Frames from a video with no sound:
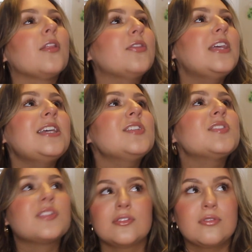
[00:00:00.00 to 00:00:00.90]

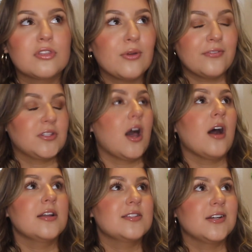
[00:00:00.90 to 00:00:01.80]
These thrift
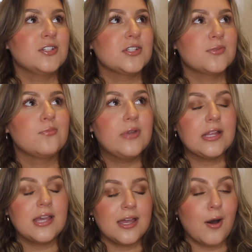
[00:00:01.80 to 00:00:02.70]
gods are just
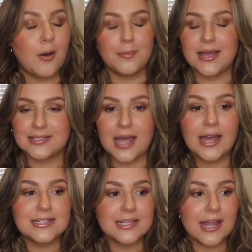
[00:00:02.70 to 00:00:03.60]
really on my
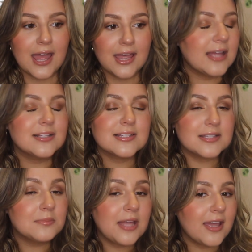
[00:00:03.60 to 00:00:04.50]
side today, and
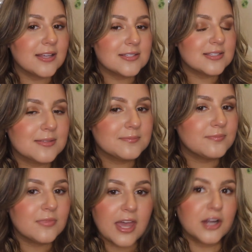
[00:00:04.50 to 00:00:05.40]
some days
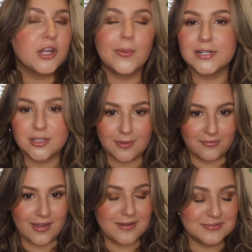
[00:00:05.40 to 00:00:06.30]
they are nowhere to be
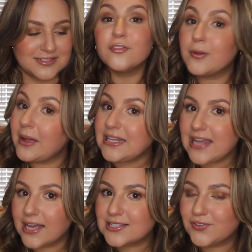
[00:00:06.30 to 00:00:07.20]
found. For my
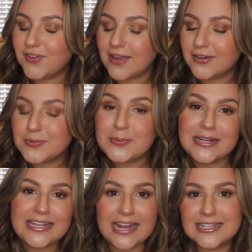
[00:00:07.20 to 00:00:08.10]
next favorite, we're
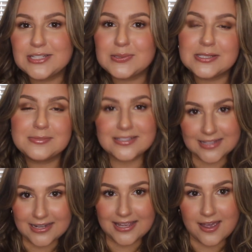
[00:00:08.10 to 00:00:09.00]
gonna get into some
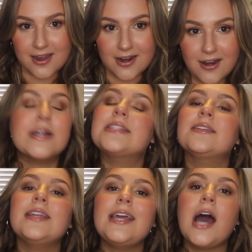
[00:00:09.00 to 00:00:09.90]
skincare.
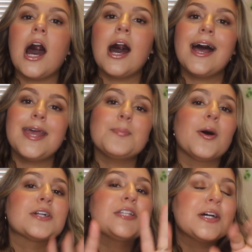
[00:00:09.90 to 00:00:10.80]
Recently, I
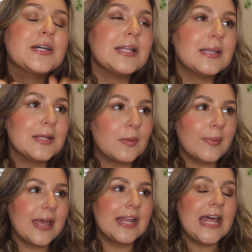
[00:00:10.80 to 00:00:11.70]
partook in a little
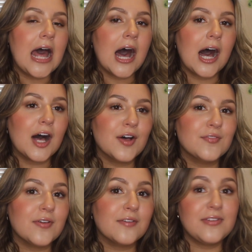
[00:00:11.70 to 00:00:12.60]
bit
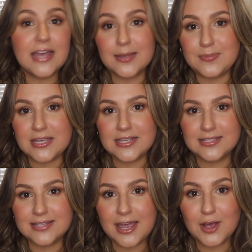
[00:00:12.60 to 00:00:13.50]
of VIB
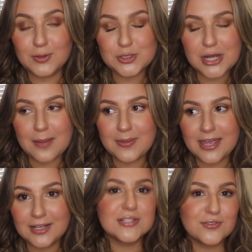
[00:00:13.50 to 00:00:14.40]
sale
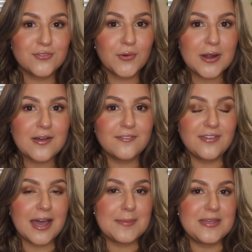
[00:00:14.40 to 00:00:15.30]
shopping. The Sephora
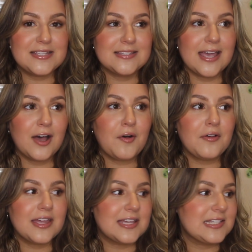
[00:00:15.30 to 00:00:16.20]
VIB
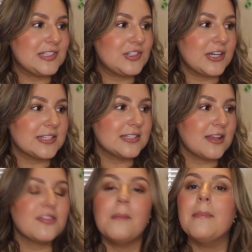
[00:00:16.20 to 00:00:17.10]
sale is
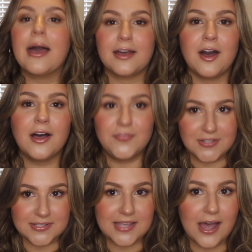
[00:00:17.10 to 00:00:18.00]
just the mecca of
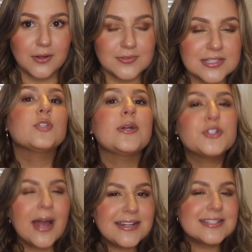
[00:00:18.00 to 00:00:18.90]
discounts. So I
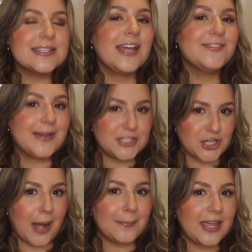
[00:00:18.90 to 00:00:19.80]
try and save my
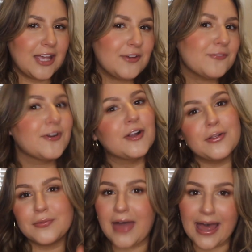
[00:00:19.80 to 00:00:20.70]
shopping
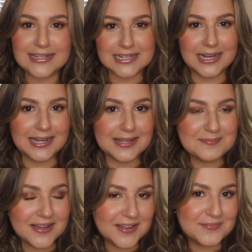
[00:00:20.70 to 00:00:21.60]
for that
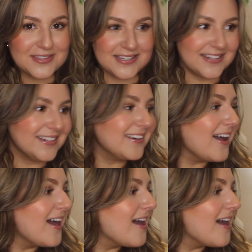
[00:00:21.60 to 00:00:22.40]
time of the year.